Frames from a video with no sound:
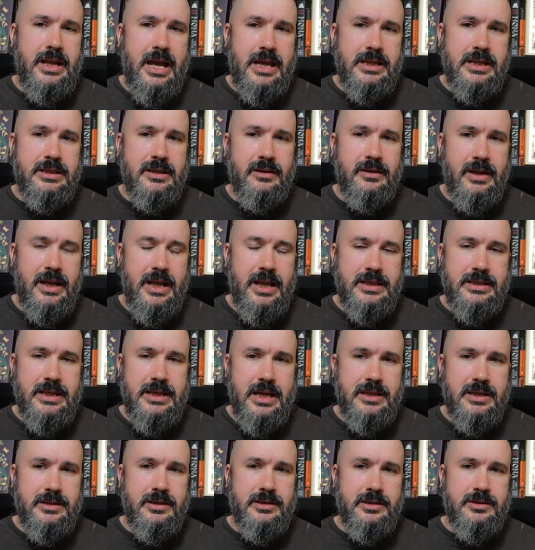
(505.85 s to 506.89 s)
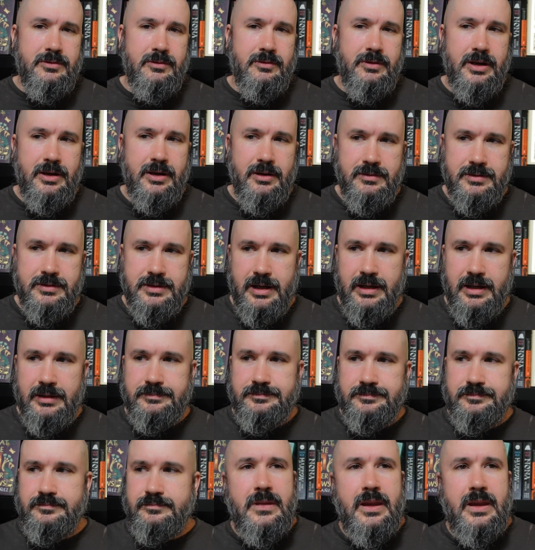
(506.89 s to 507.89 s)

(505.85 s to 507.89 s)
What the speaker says: escalates as the story goes on.